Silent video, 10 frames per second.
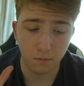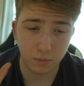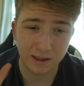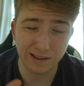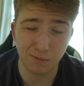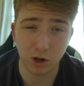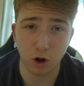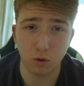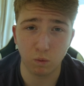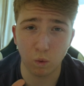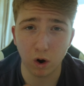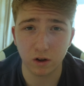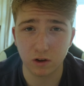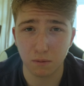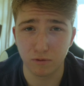Please let me know
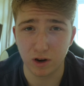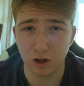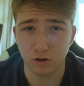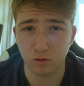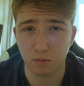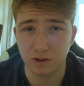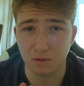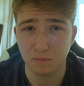what type of videos you want me to